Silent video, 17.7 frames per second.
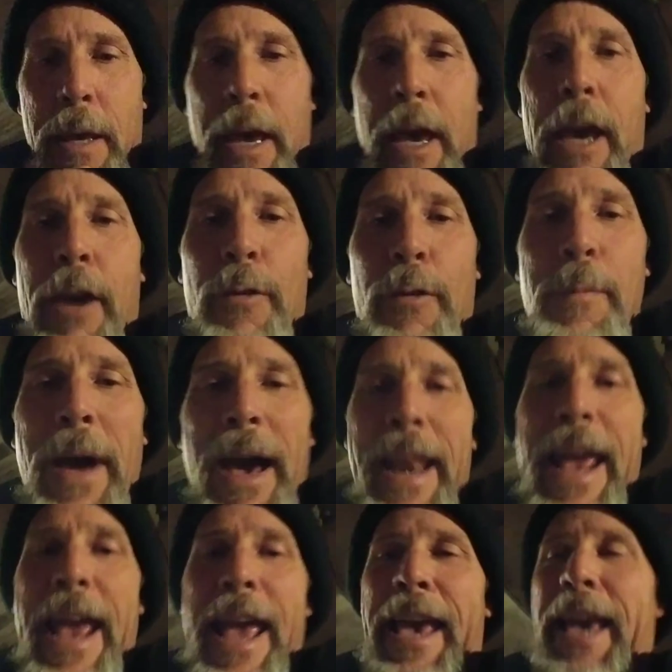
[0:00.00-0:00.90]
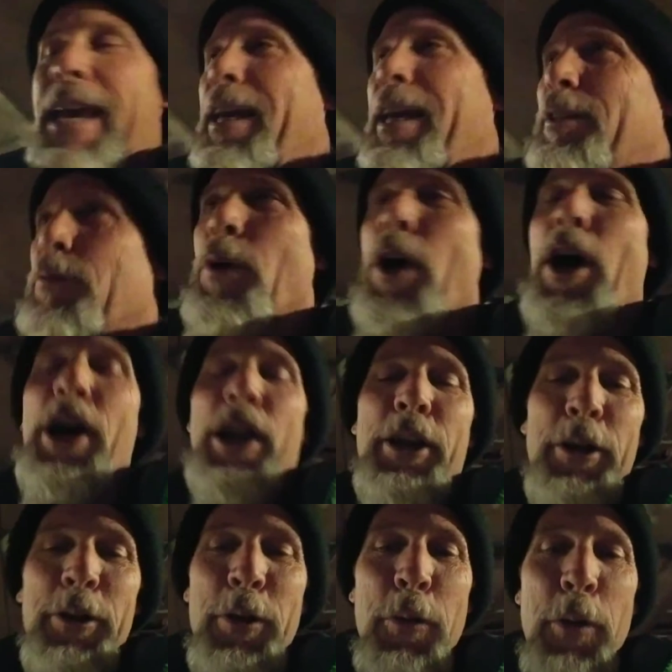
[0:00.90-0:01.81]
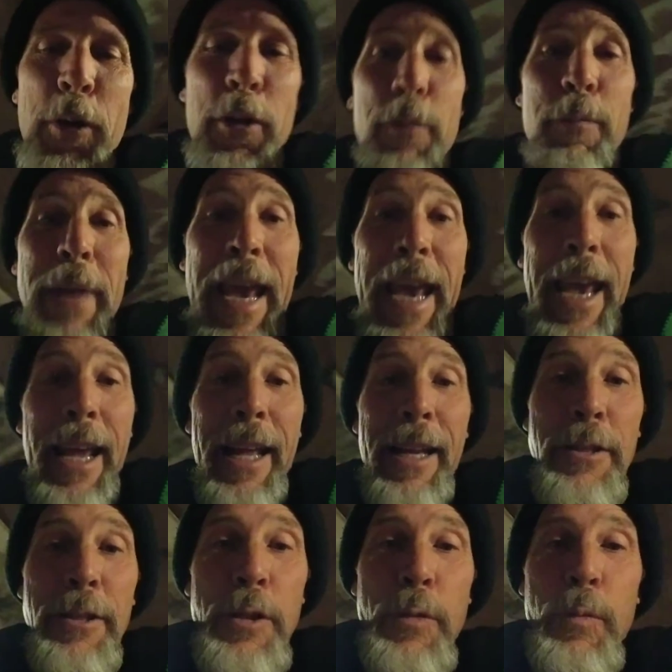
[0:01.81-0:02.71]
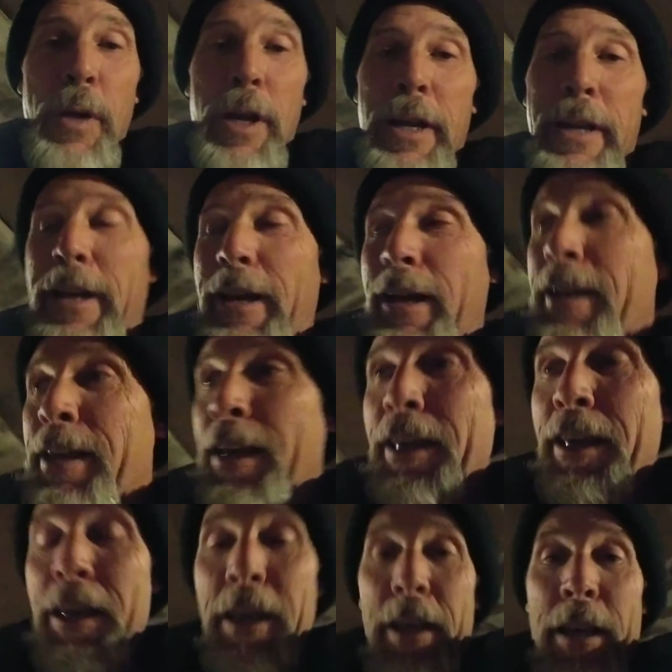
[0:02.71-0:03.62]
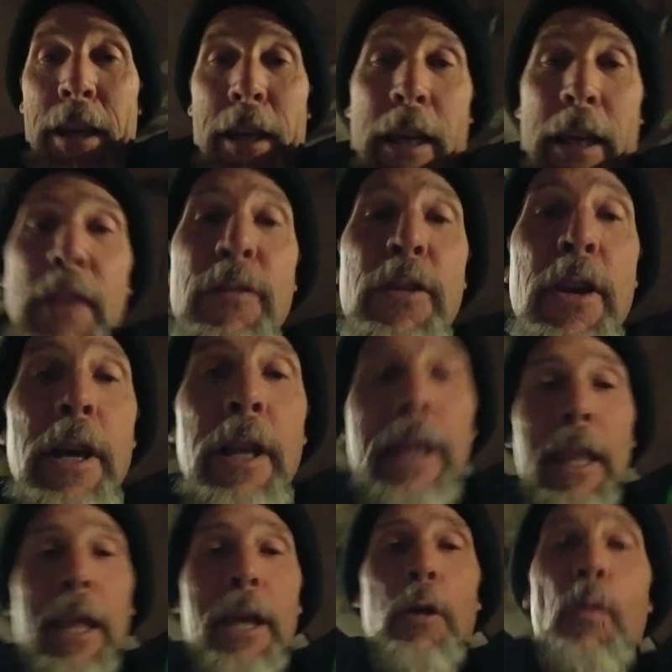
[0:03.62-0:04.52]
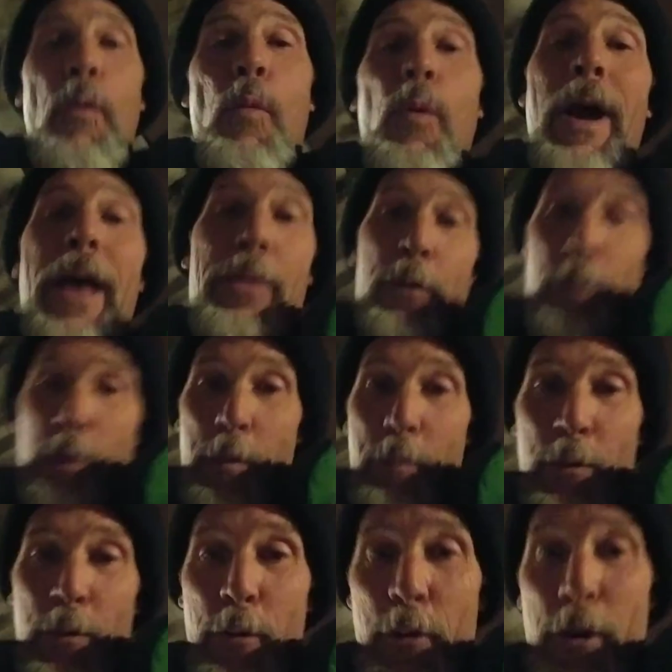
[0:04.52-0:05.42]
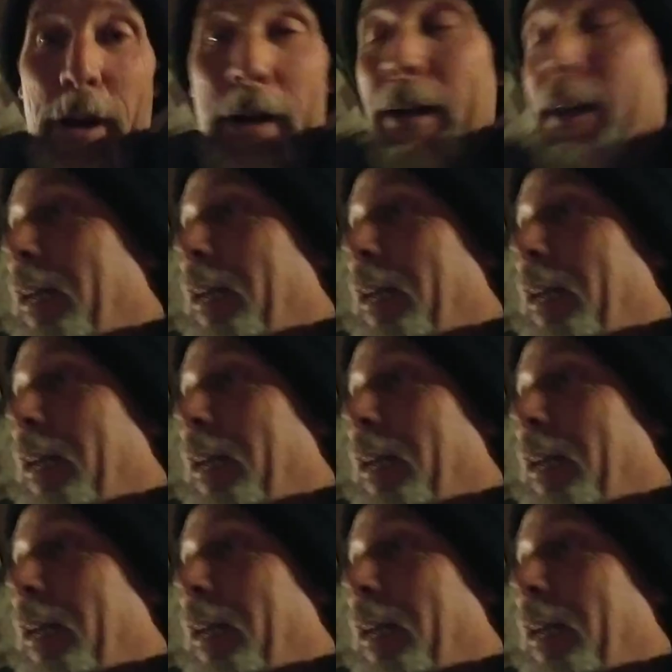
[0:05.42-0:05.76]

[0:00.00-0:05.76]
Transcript: Hey, everybody. It's Rod here, Northern Maine. Just wanted to give you a little weather report.